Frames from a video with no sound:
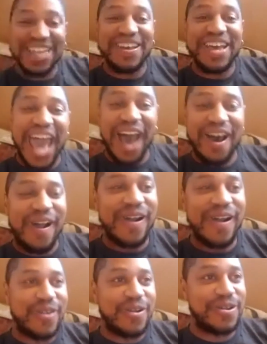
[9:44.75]
How
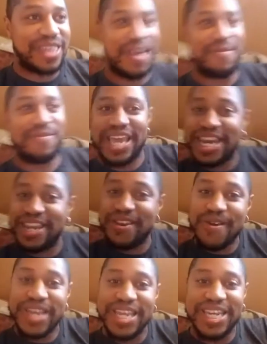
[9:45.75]
hardcore would that be? And he
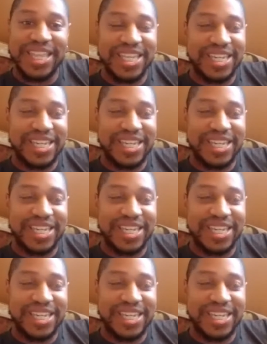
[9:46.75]
did the